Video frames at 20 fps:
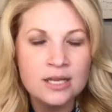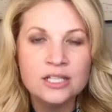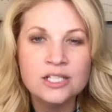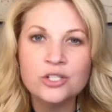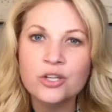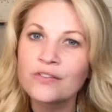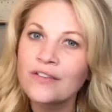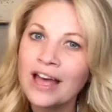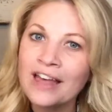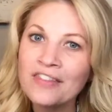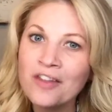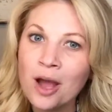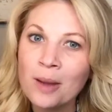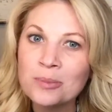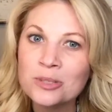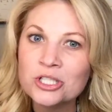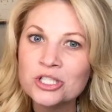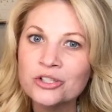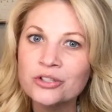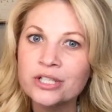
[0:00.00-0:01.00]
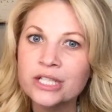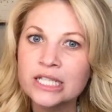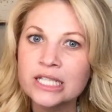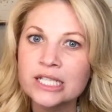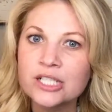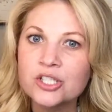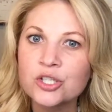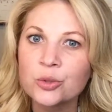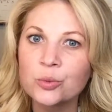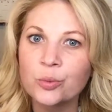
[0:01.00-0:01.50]
So I've had the
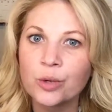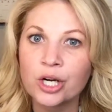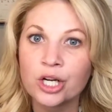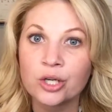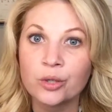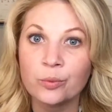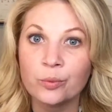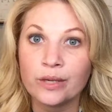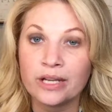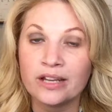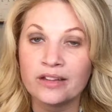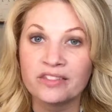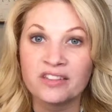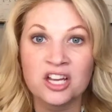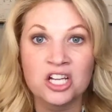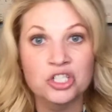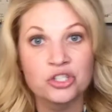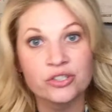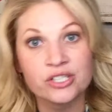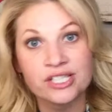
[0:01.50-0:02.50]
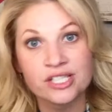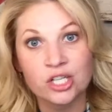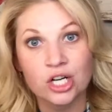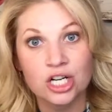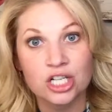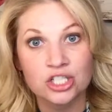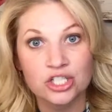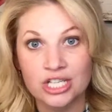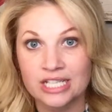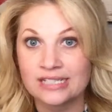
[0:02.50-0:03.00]
opportunity to work with country
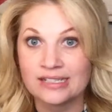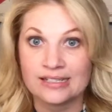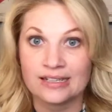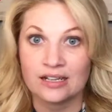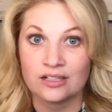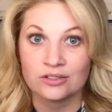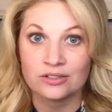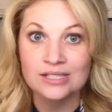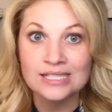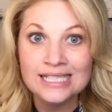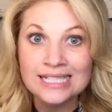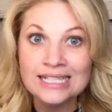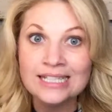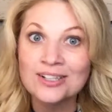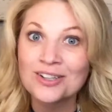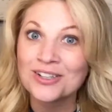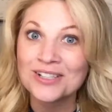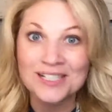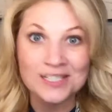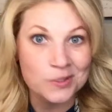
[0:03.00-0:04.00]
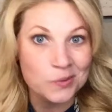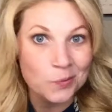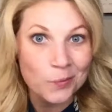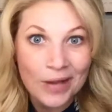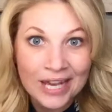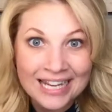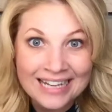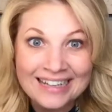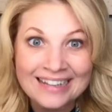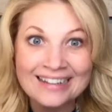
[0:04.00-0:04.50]
star Jason Aldean on his
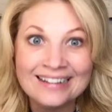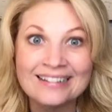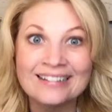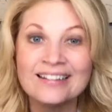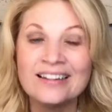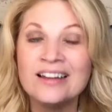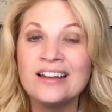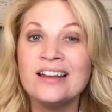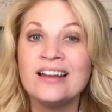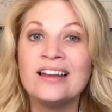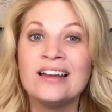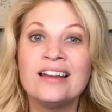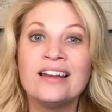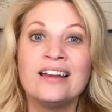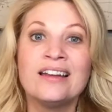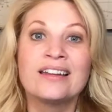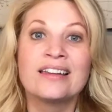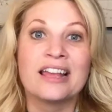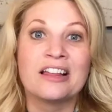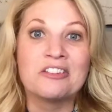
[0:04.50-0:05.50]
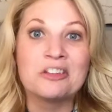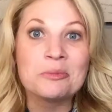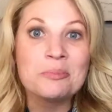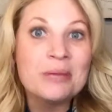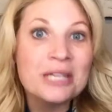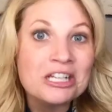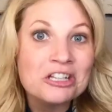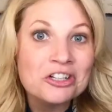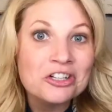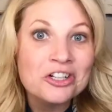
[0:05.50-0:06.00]
wedding, Kelly
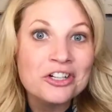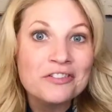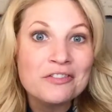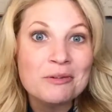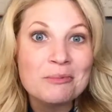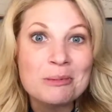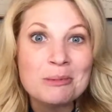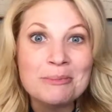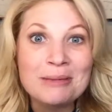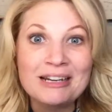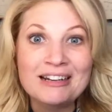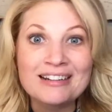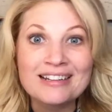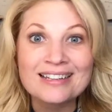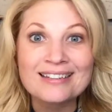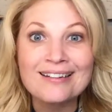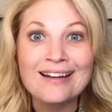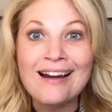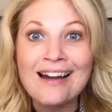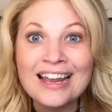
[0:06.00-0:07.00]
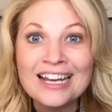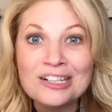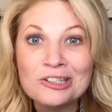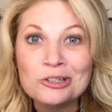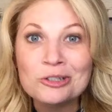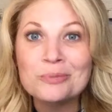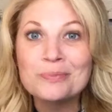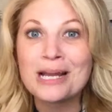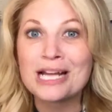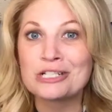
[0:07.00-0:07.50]
Pickler from American
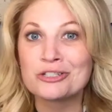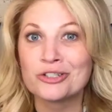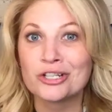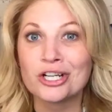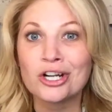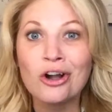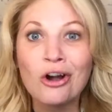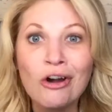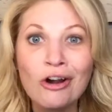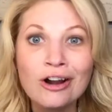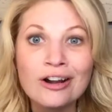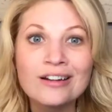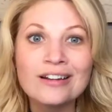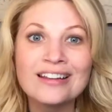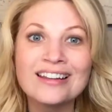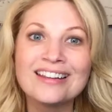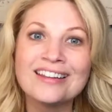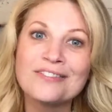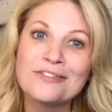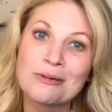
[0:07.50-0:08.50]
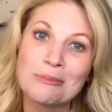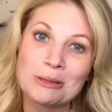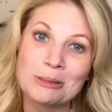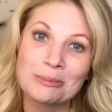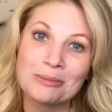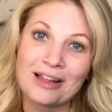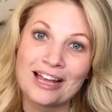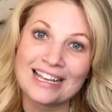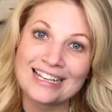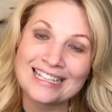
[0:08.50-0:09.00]
Idol, Patrick Carney from the
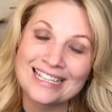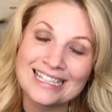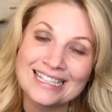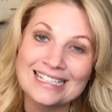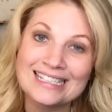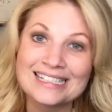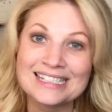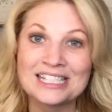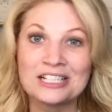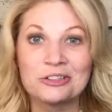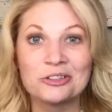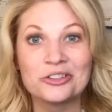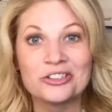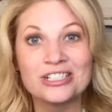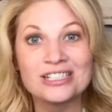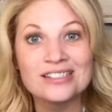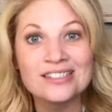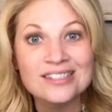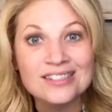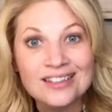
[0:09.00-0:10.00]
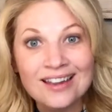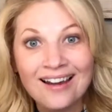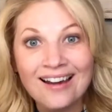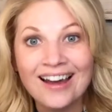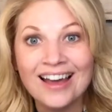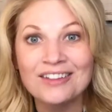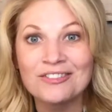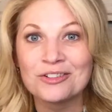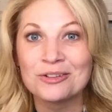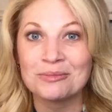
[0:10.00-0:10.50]
Black Keys, Hillary
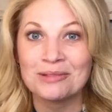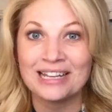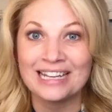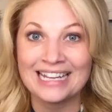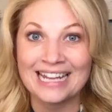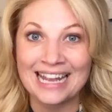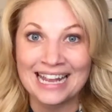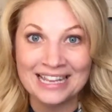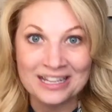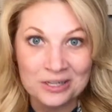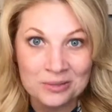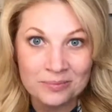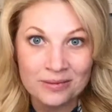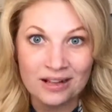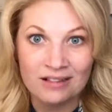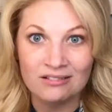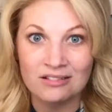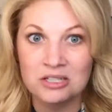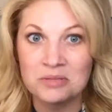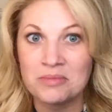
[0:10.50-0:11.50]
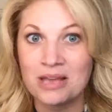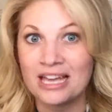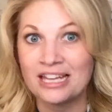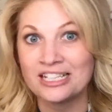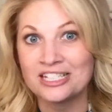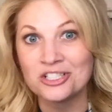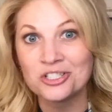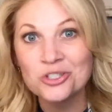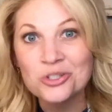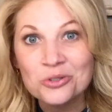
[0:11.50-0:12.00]
Scott from Lady Antebellum,
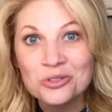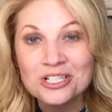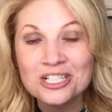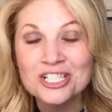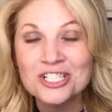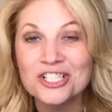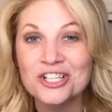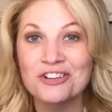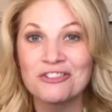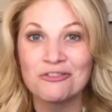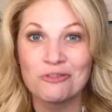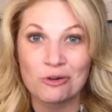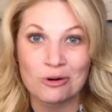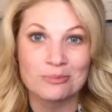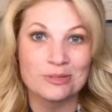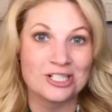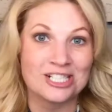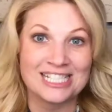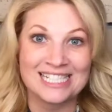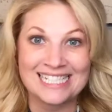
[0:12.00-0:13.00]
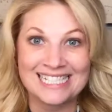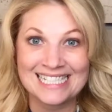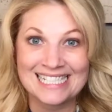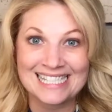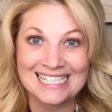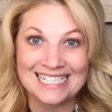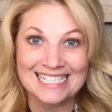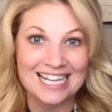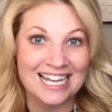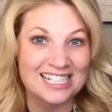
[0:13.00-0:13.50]
Eddie George, a former
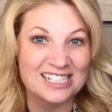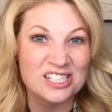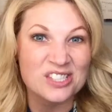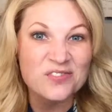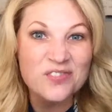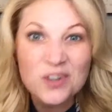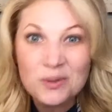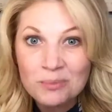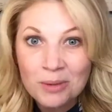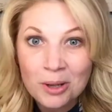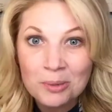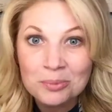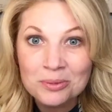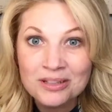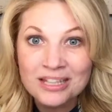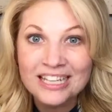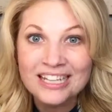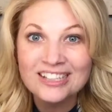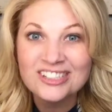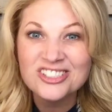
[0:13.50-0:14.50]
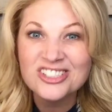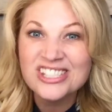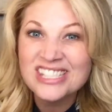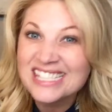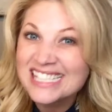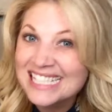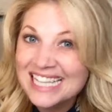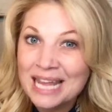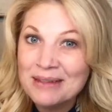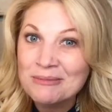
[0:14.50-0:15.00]
Tennessee Titans football player,
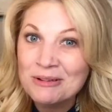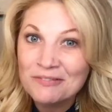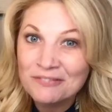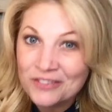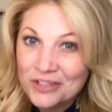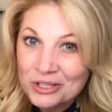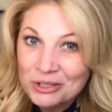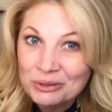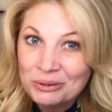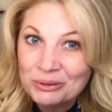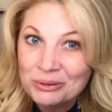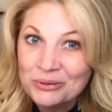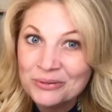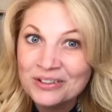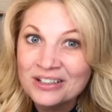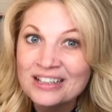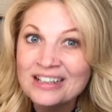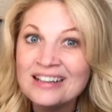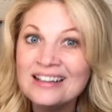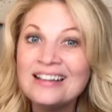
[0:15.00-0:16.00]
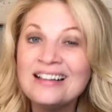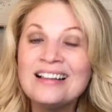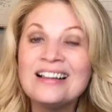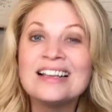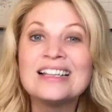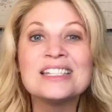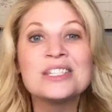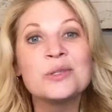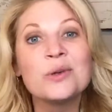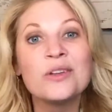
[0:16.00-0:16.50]
just to name a few.
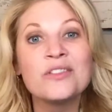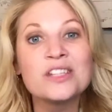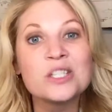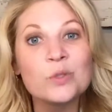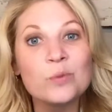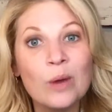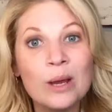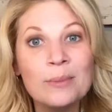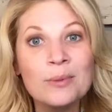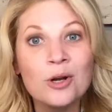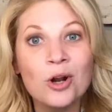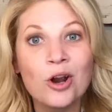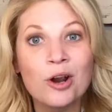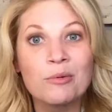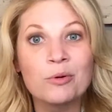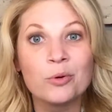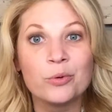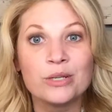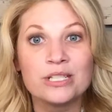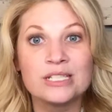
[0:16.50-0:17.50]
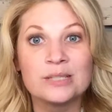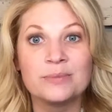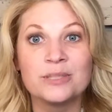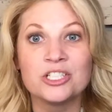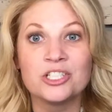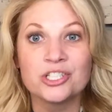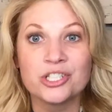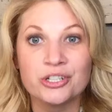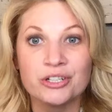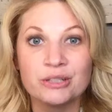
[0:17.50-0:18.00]
And so on this webinar, I'm going to be
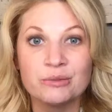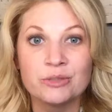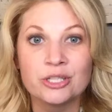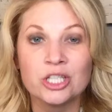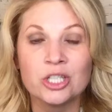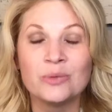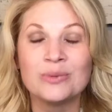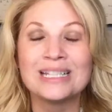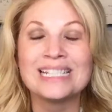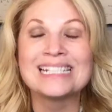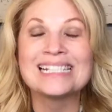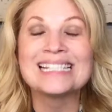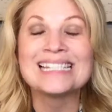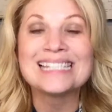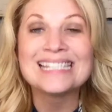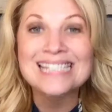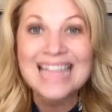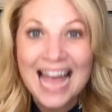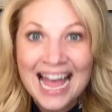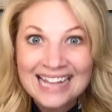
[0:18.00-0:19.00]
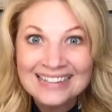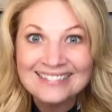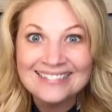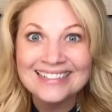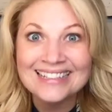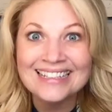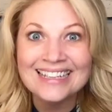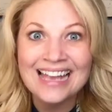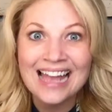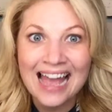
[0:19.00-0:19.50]
sharing with you
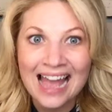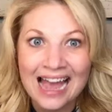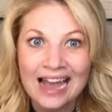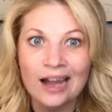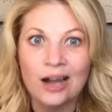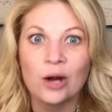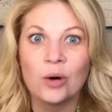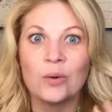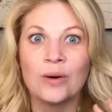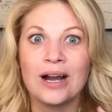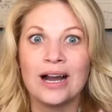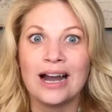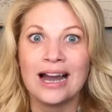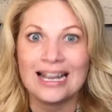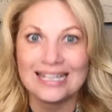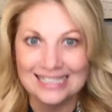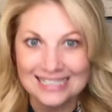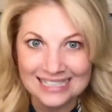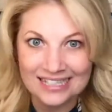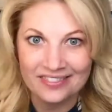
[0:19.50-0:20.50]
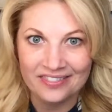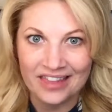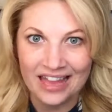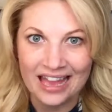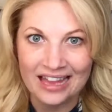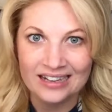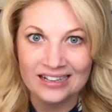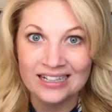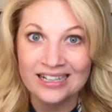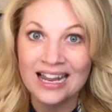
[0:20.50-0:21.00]
exactly how I did
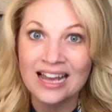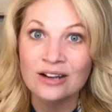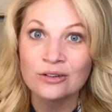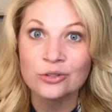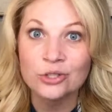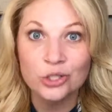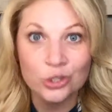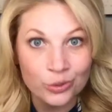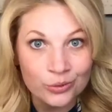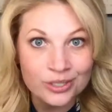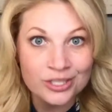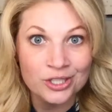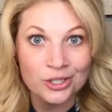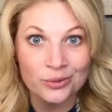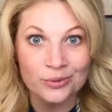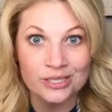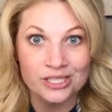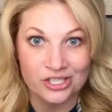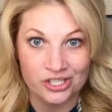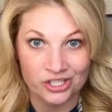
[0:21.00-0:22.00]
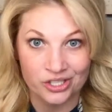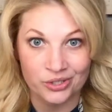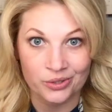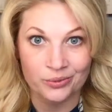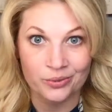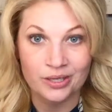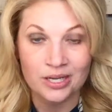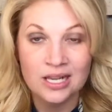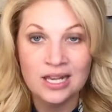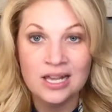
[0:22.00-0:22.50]
that and how you can do it
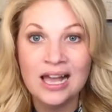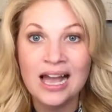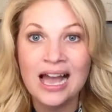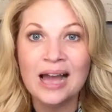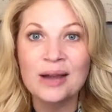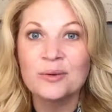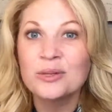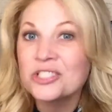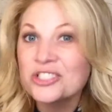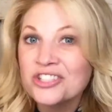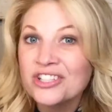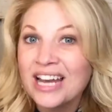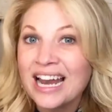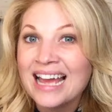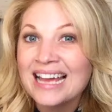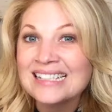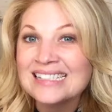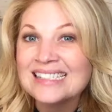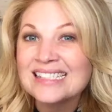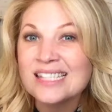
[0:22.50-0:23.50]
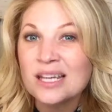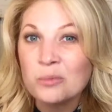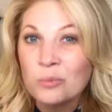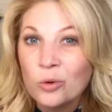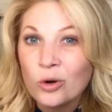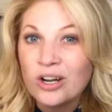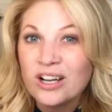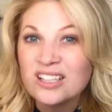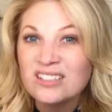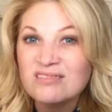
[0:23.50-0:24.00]
too. I wish that I had
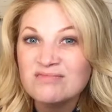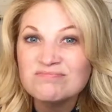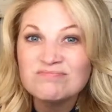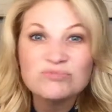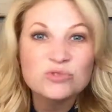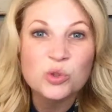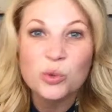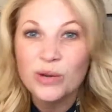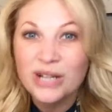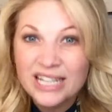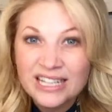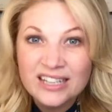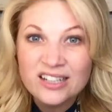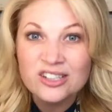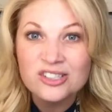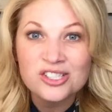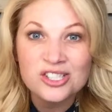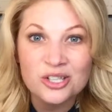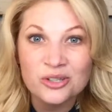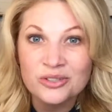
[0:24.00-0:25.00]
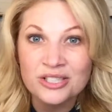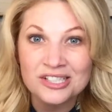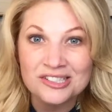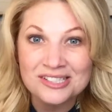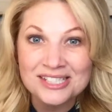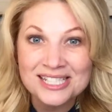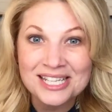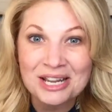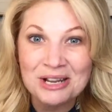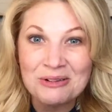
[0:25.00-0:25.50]
someone 20 or so
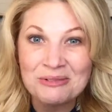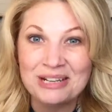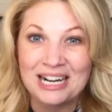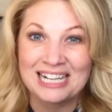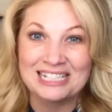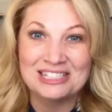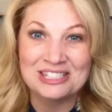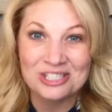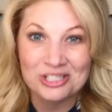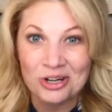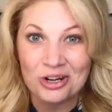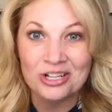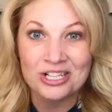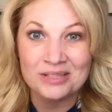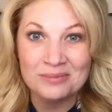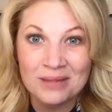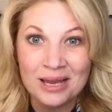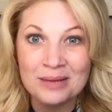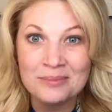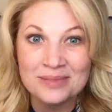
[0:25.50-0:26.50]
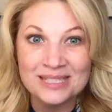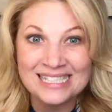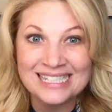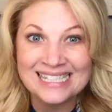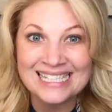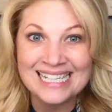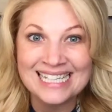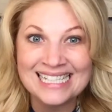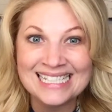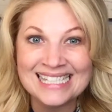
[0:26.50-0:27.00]
years ago when I started my
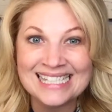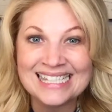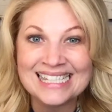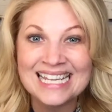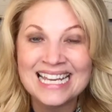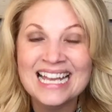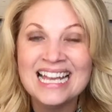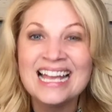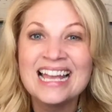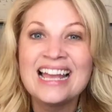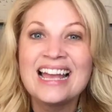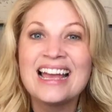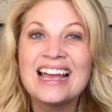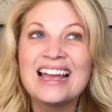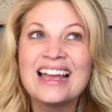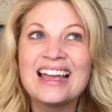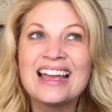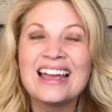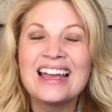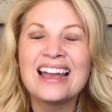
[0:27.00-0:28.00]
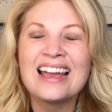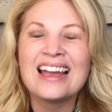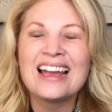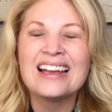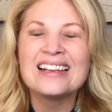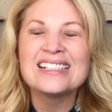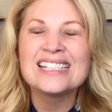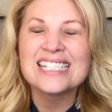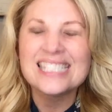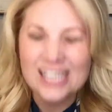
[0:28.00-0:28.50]
business
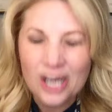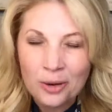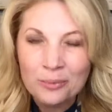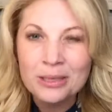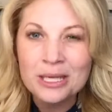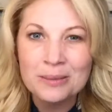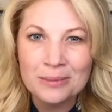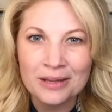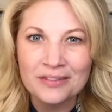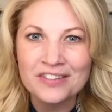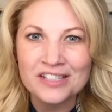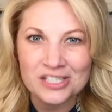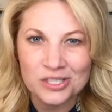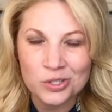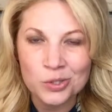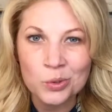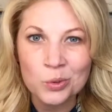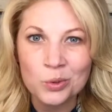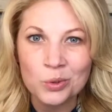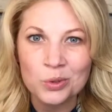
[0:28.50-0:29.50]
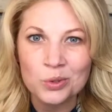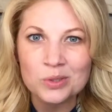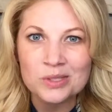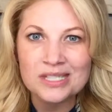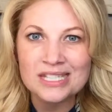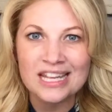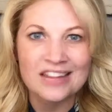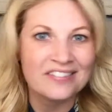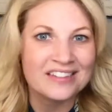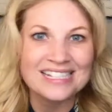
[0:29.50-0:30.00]
to tell me about these
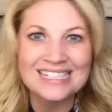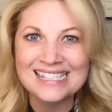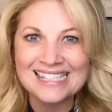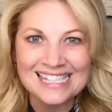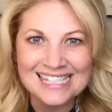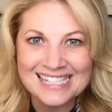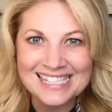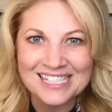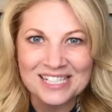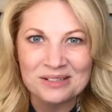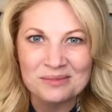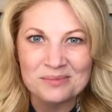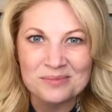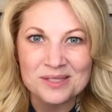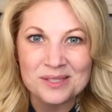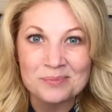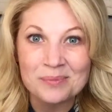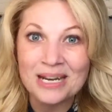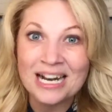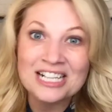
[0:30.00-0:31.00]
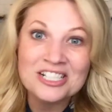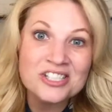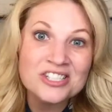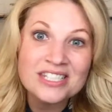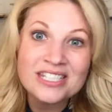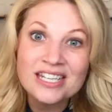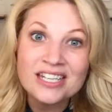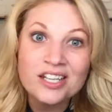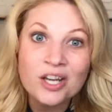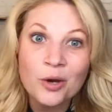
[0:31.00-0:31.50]
tools and these systems, but I
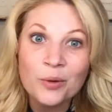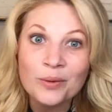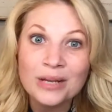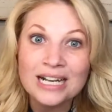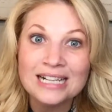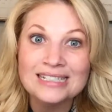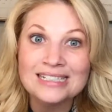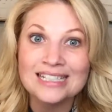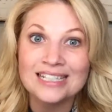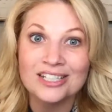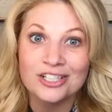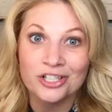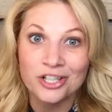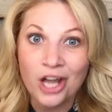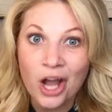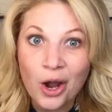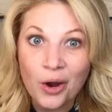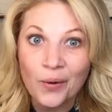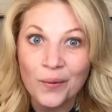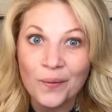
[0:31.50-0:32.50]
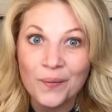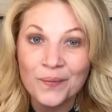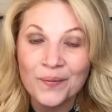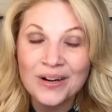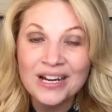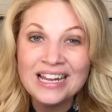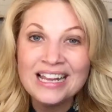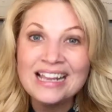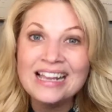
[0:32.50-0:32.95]
just didn't know what I didn't know.